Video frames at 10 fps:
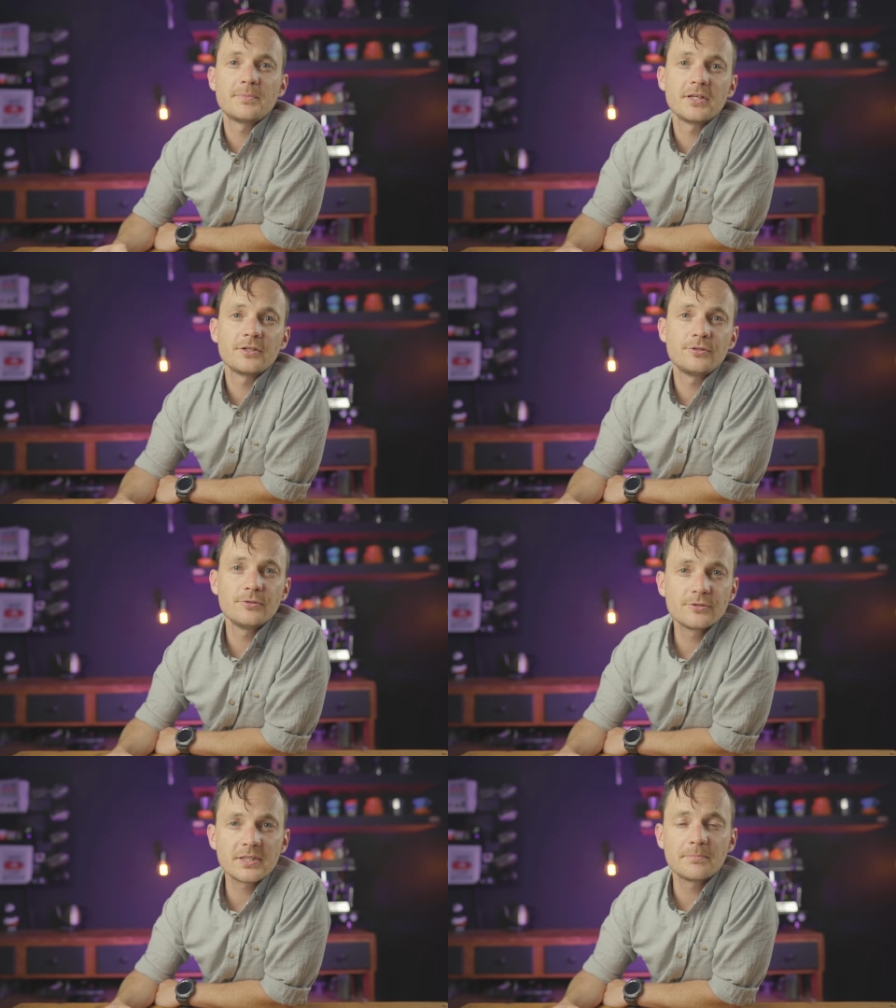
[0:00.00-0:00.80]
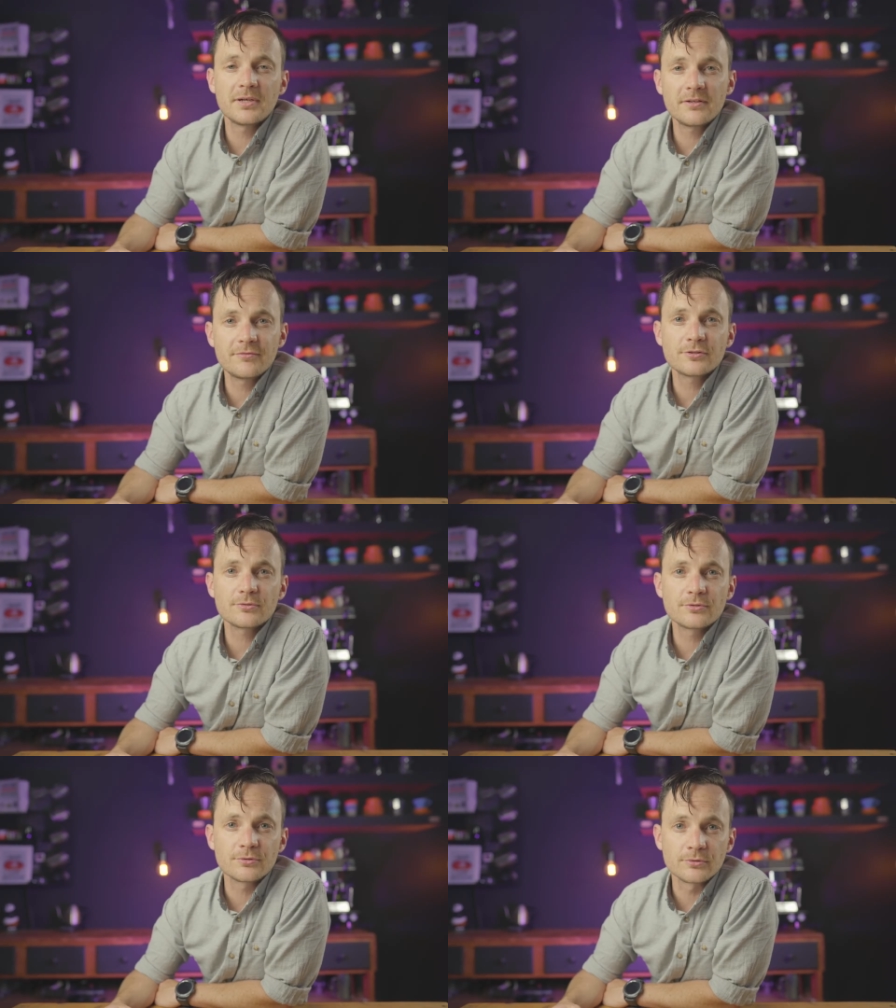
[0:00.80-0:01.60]
be a hugely beneficial
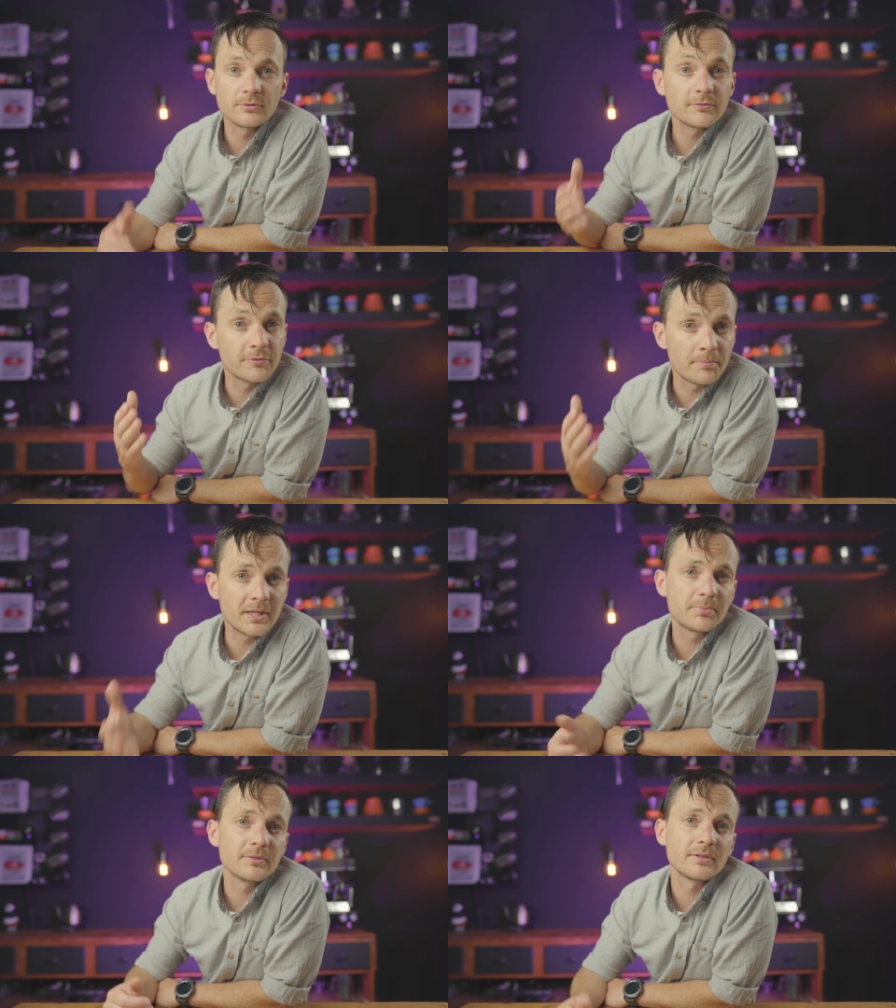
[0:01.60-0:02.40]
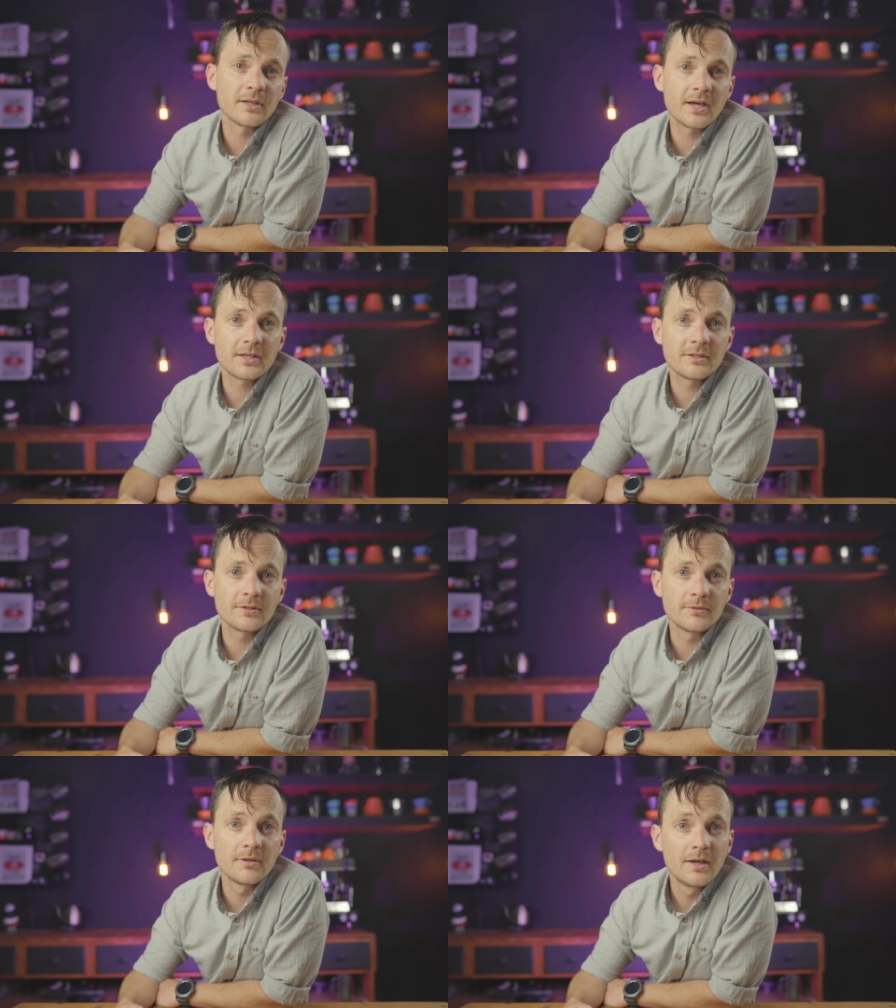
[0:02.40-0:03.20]
tool for people like
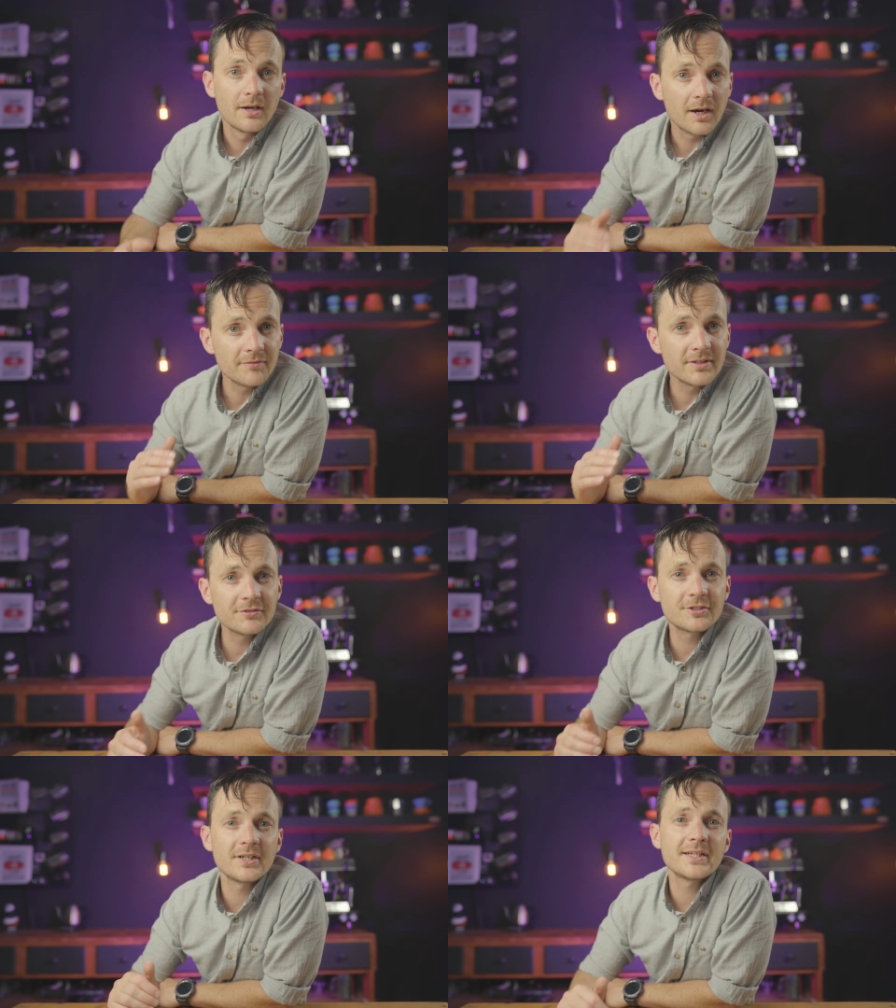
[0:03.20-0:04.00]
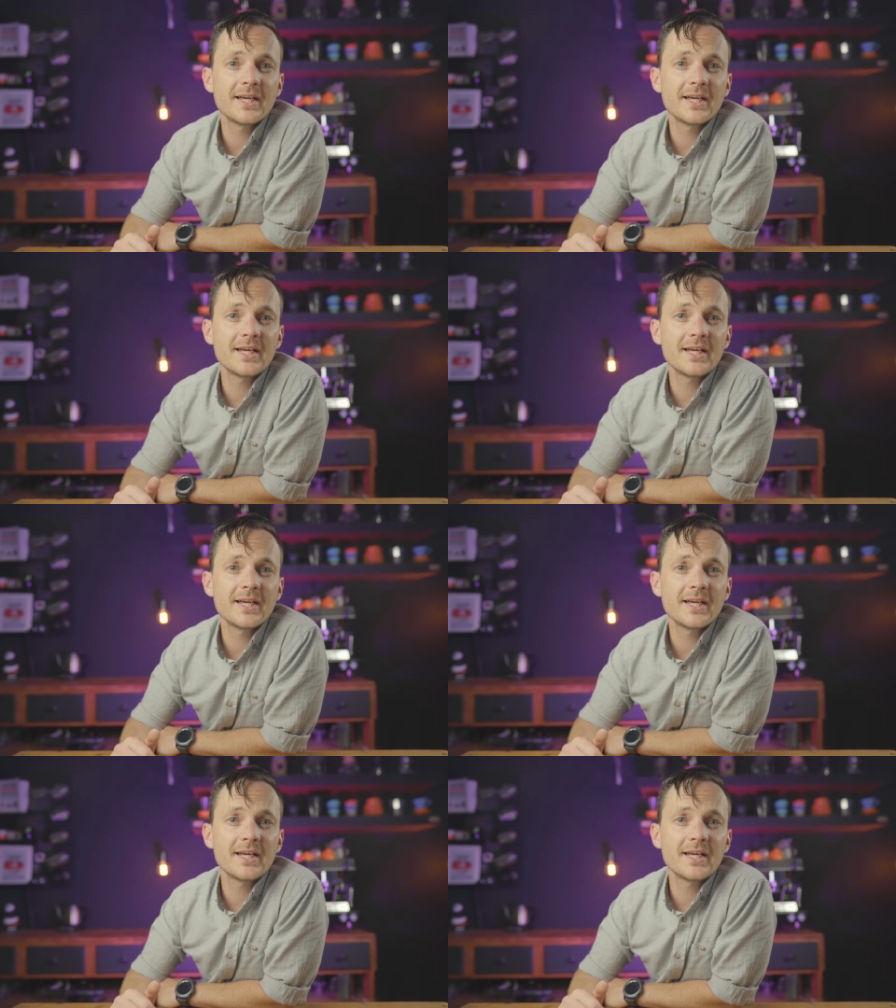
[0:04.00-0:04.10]
you. I've never trained